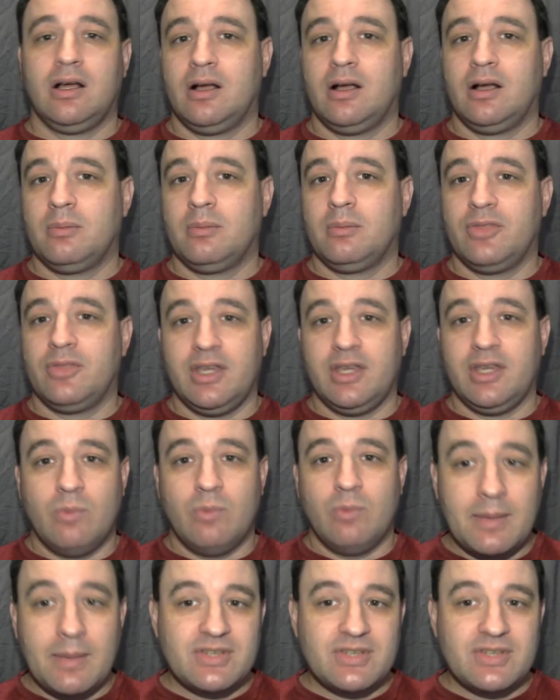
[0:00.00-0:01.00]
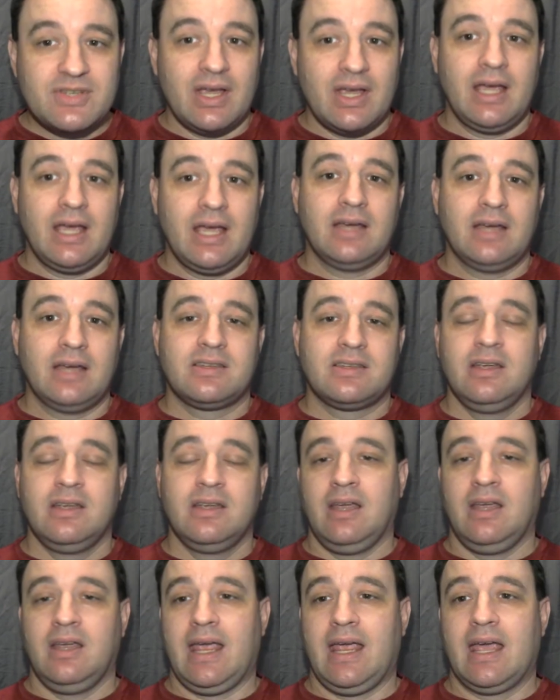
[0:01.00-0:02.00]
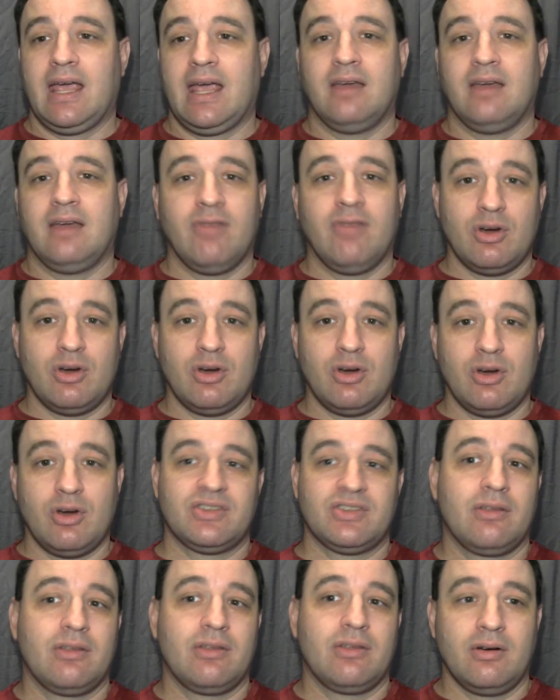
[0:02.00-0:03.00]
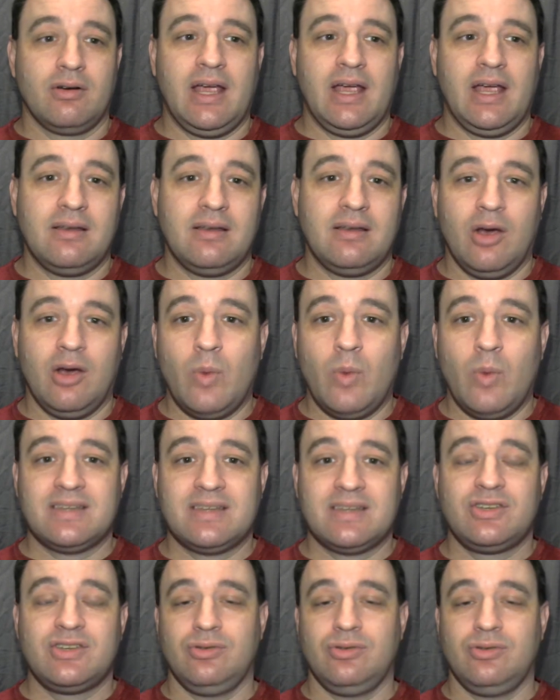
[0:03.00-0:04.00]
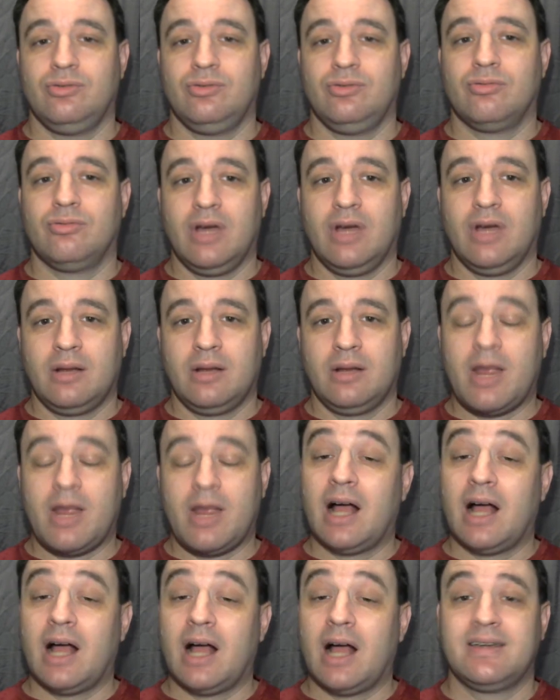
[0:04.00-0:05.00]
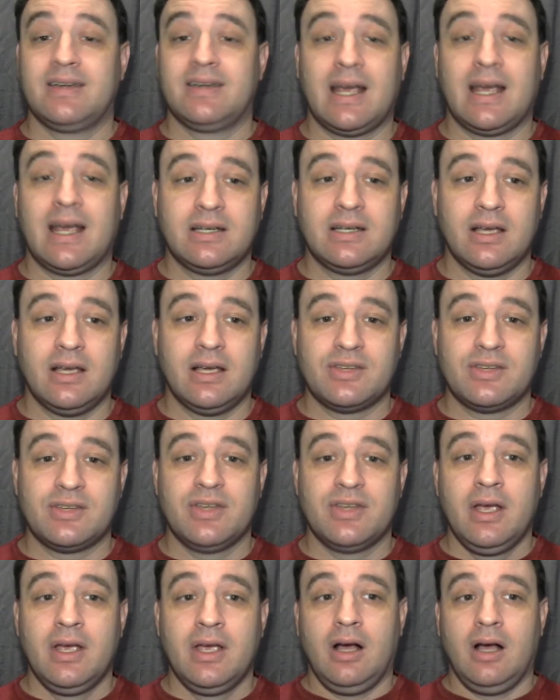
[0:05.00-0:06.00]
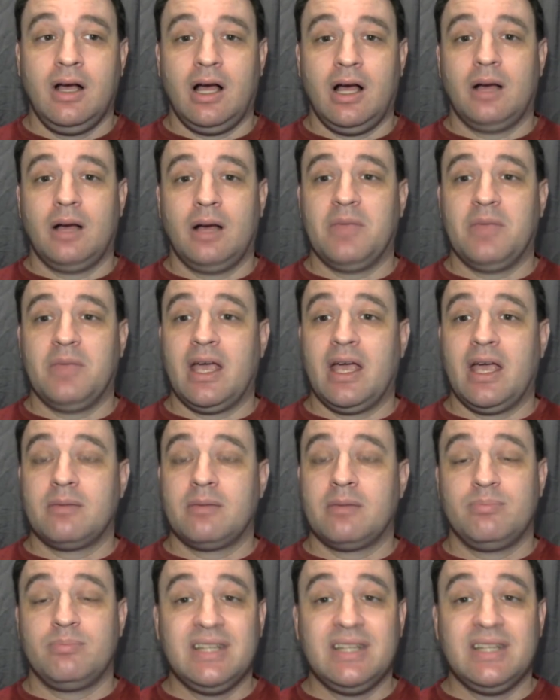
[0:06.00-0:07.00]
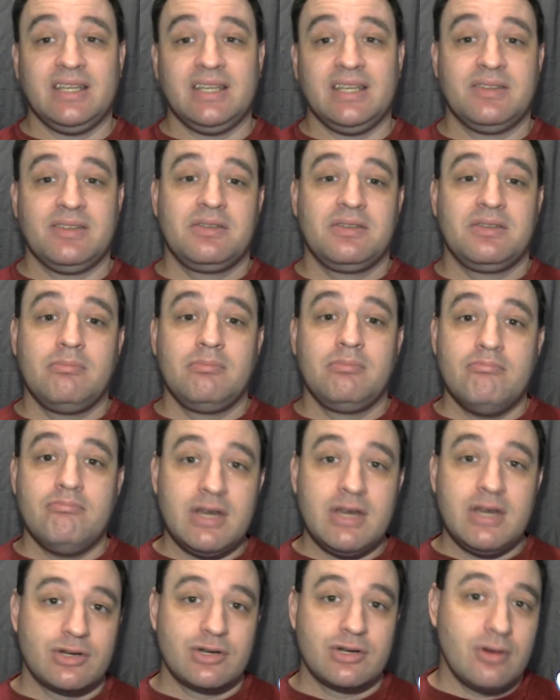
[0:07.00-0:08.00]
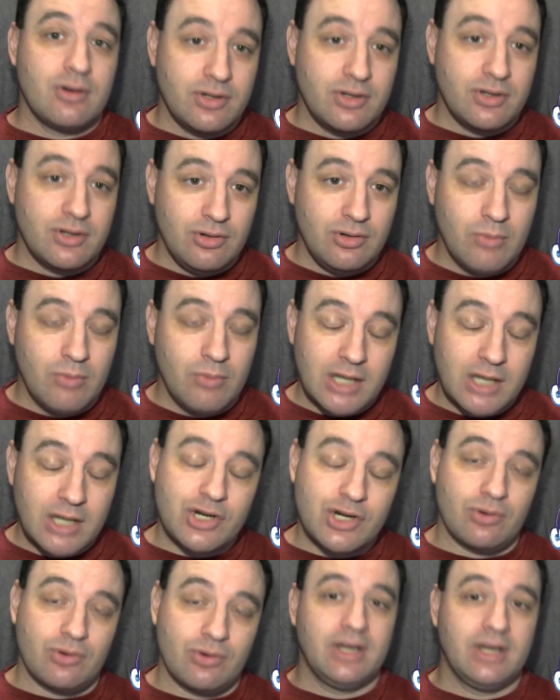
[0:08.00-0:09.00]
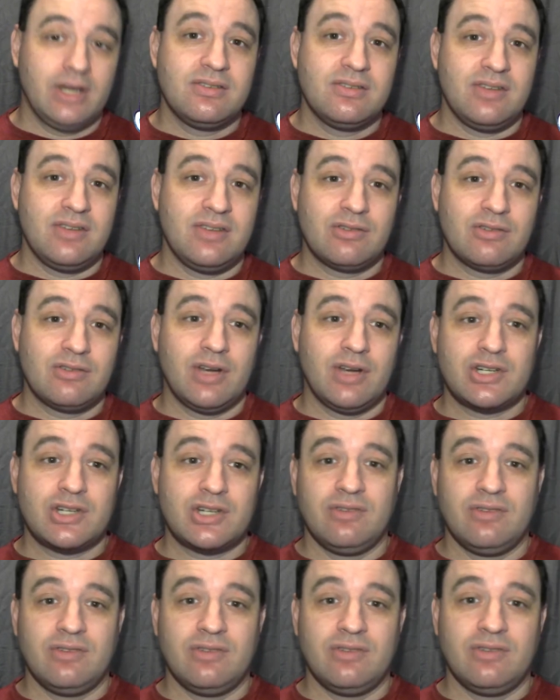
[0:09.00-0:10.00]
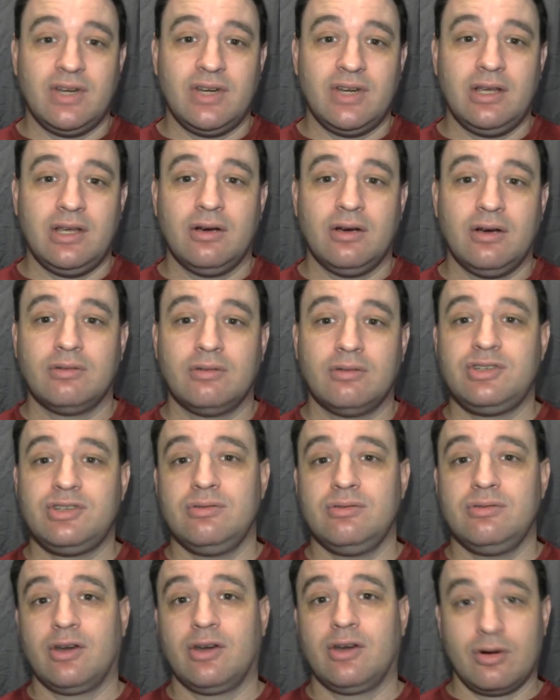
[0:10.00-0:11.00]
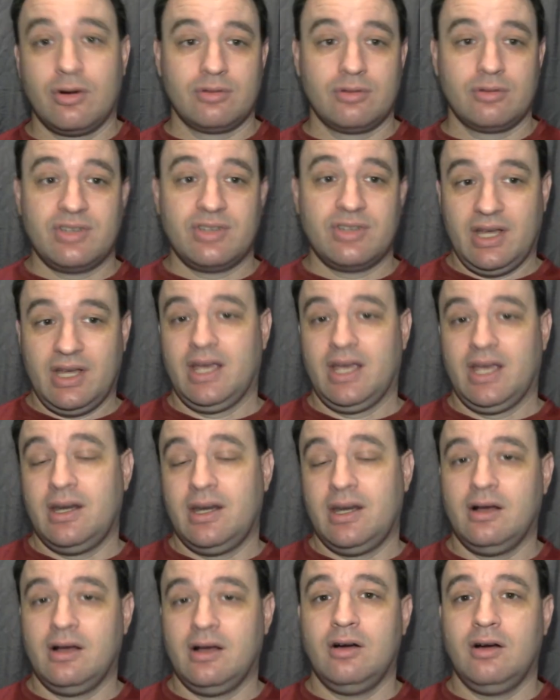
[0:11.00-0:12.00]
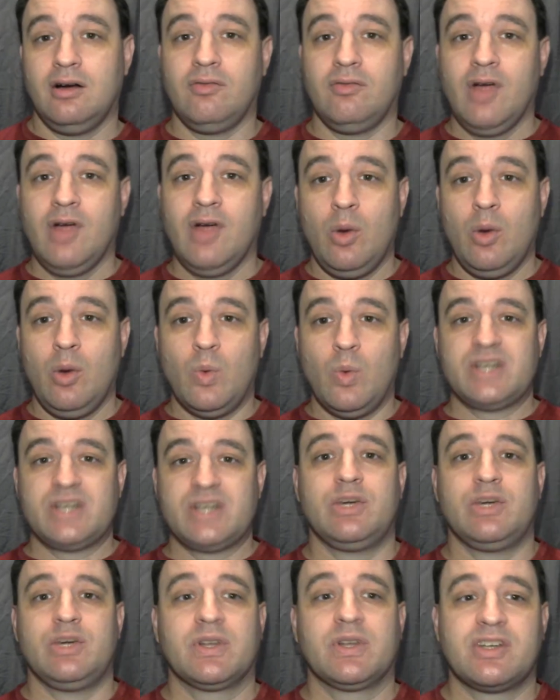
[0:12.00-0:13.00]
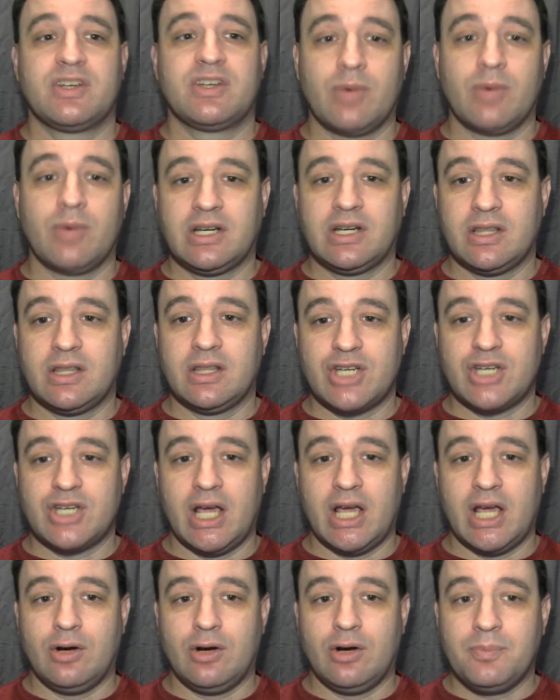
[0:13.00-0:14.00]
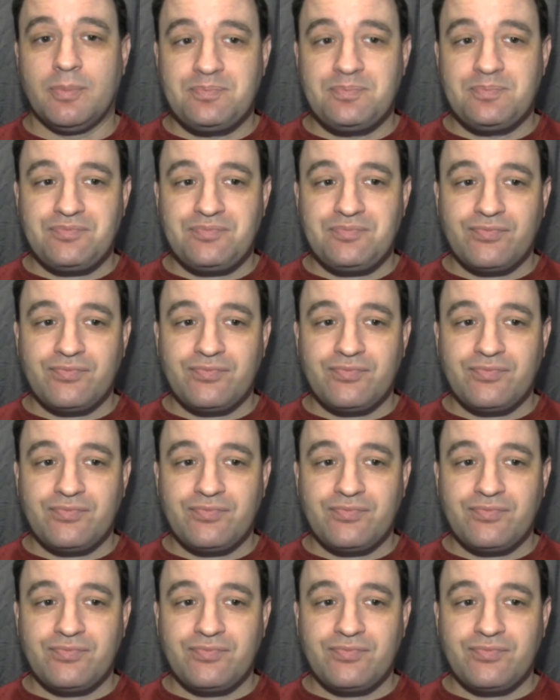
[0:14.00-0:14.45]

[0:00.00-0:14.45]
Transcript: the website, and various other ways to contact us. And please be sure to watch Karina's introduction video to get her side of what she wants to bring to the channel.